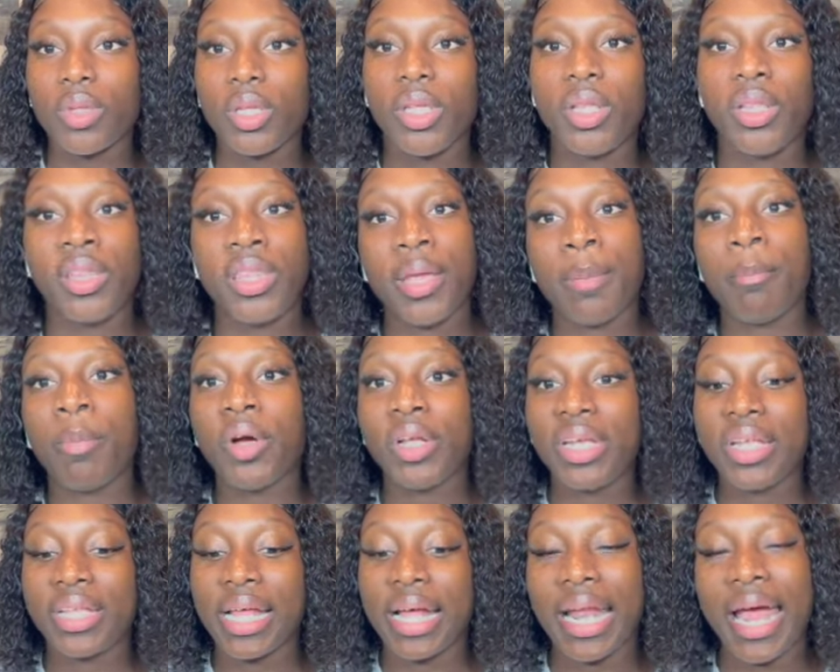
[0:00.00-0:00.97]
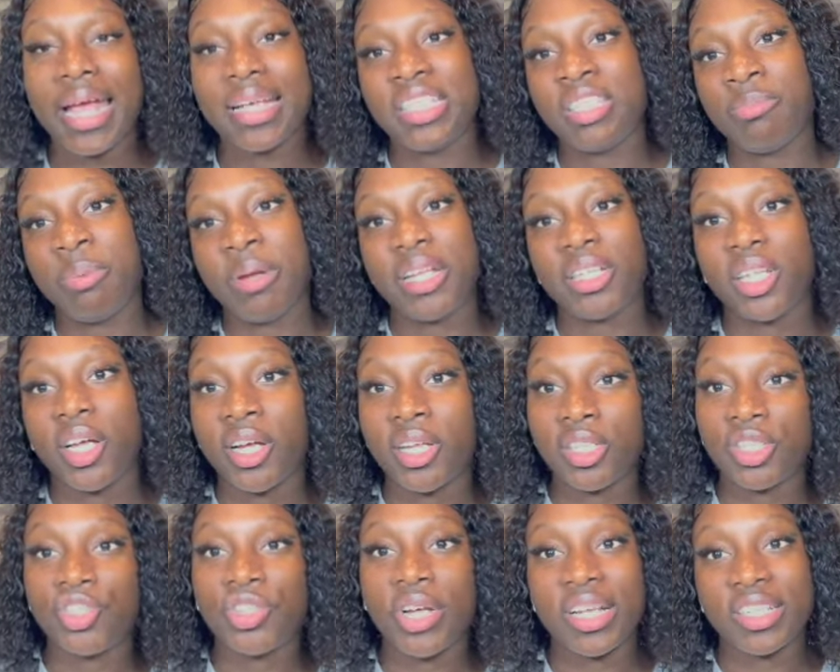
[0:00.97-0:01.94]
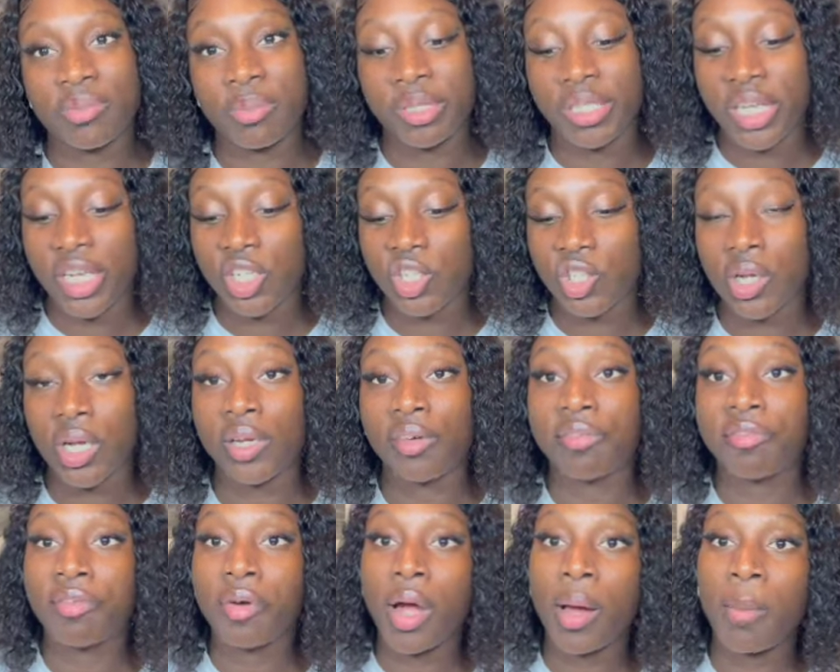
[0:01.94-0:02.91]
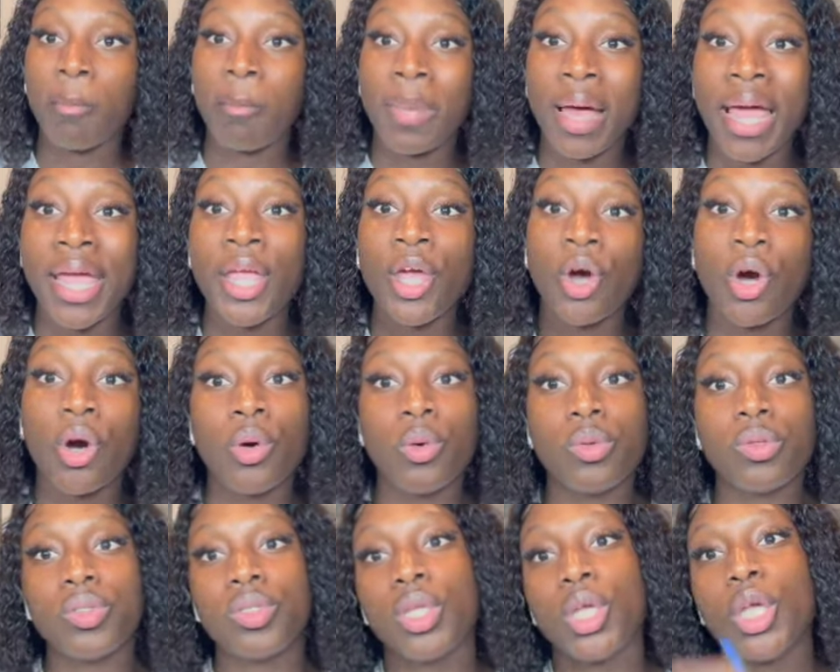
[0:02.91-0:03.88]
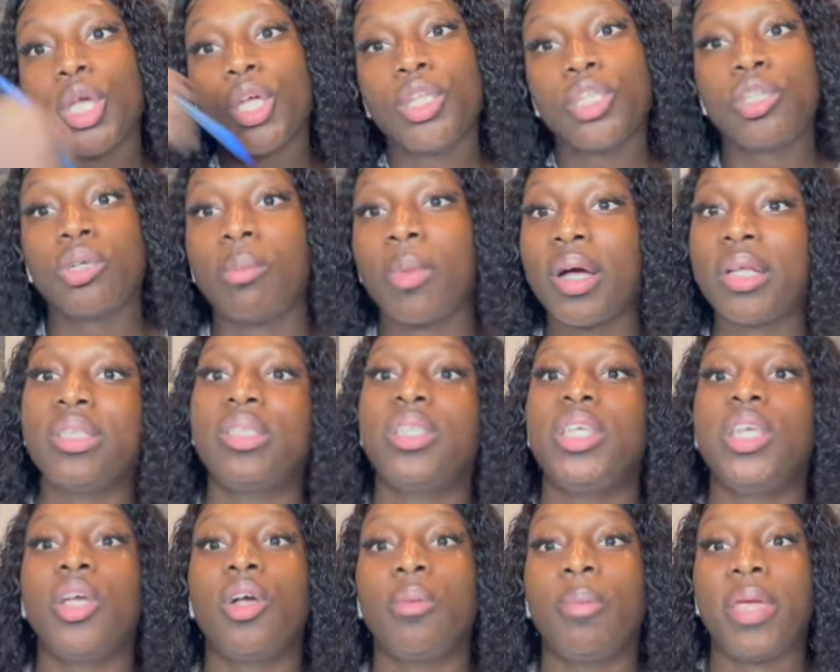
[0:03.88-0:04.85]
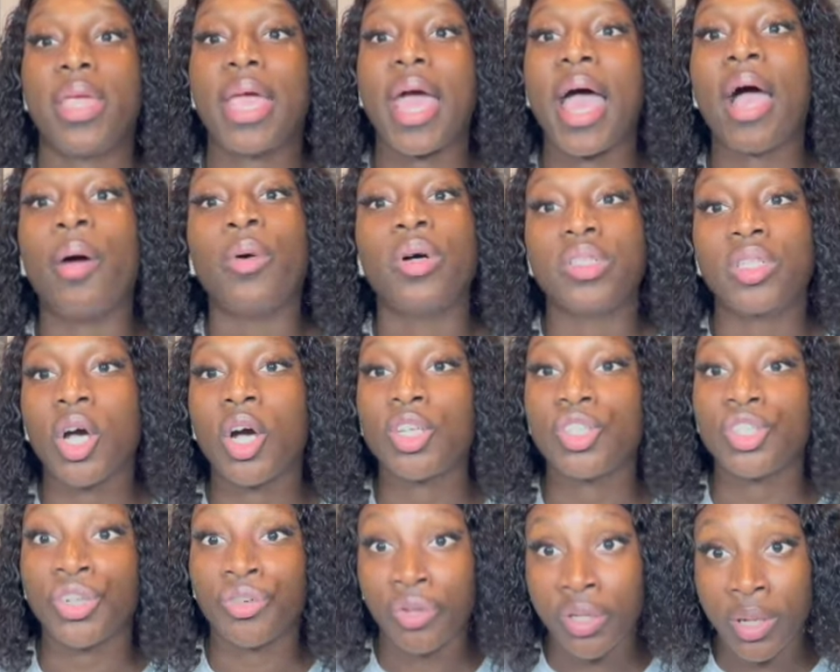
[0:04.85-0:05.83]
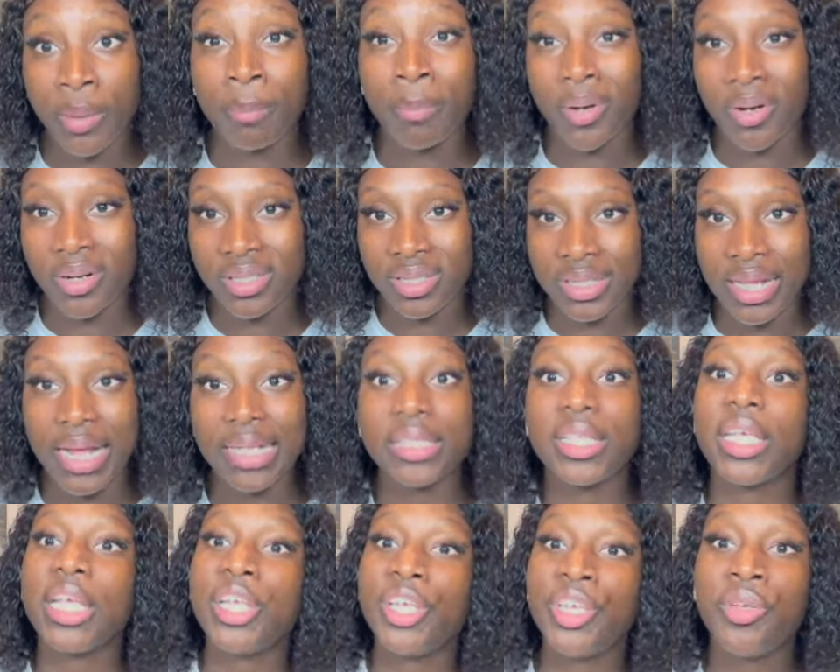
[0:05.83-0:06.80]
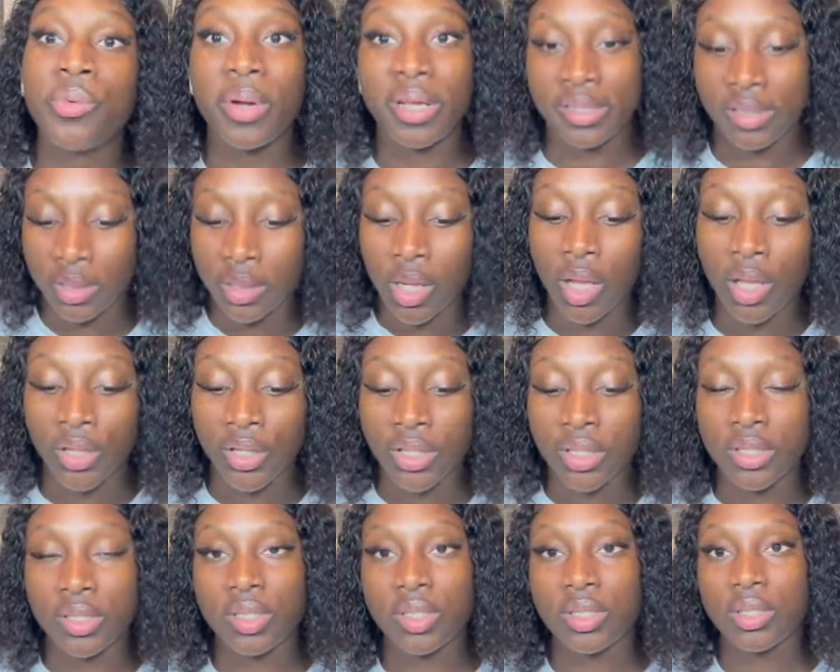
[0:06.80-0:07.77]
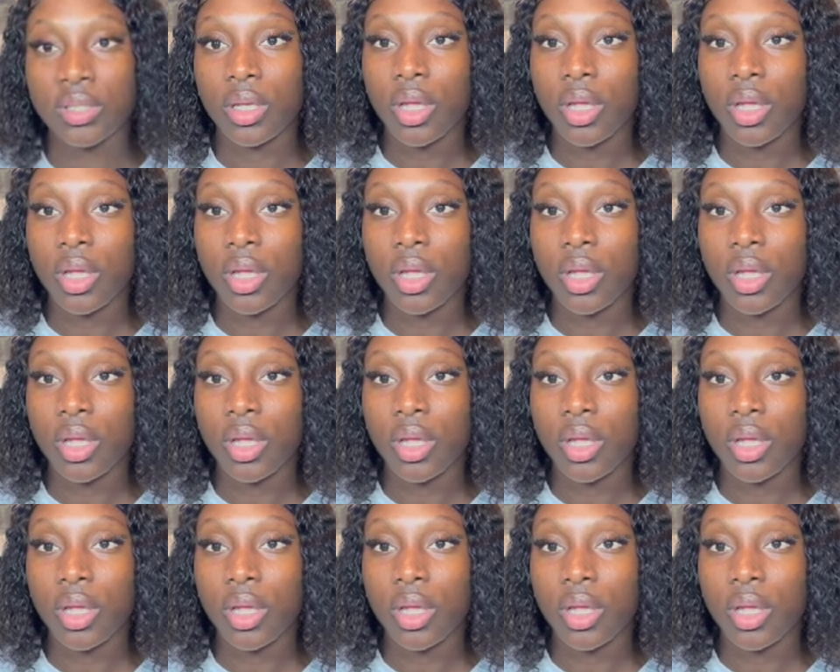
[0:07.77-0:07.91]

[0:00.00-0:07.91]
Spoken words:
the money that I spent on transportation from my house to Montego Bay, I was also reimbursed that in US dollars.